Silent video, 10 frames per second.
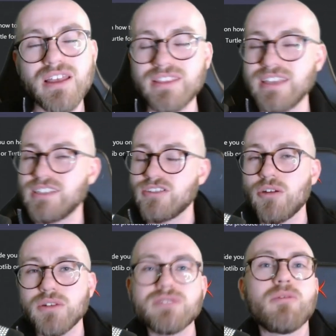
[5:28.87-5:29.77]
this is
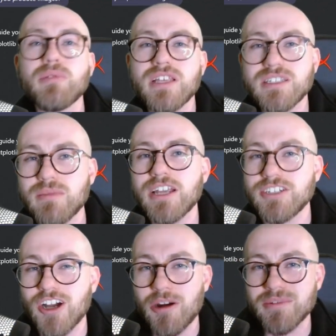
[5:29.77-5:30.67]
going to replace my
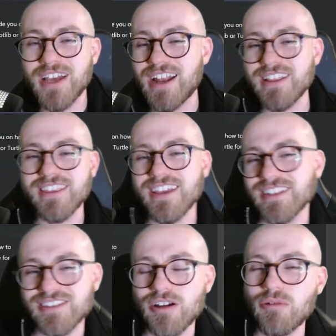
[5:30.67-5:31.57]
job kind of
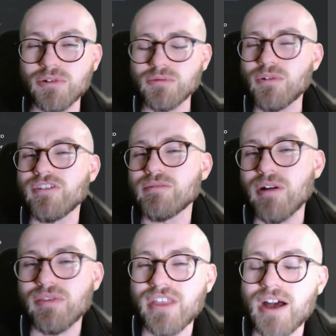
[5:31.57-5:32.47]
thing, so I wouldn't worry
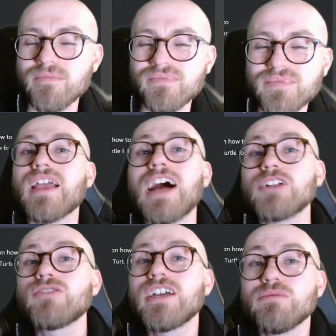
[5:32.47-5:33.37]
about that. I'll
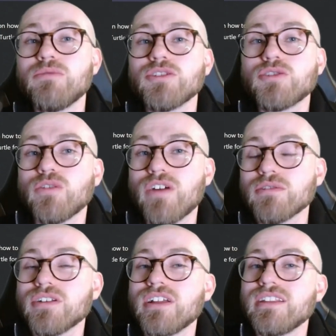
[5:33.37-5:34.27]
try some other stuff
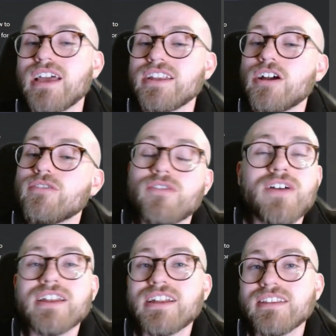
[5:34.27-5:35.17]
out on it and let you know if I
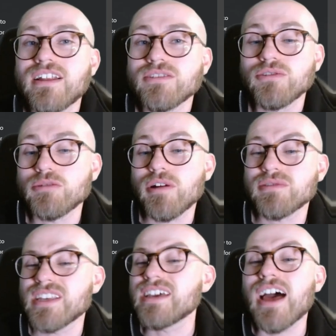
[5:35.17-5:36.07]
find anything else good
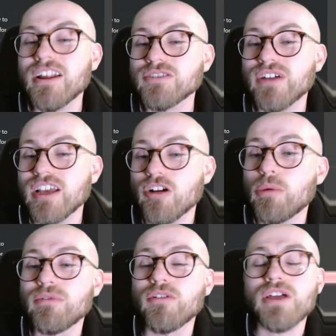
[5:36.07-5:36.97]
about it. And I'll try a
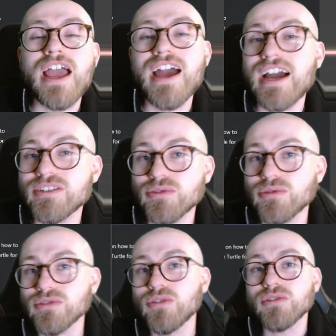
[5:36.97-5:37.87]
couple of other AI
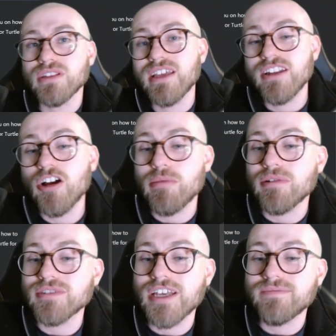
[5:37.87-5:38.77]
tools and also let you know
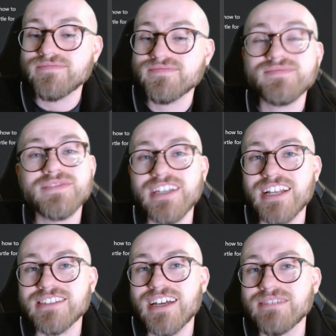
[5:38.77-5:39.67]
about it. See you
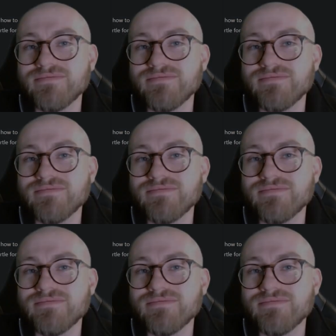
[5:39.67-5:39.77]
next time.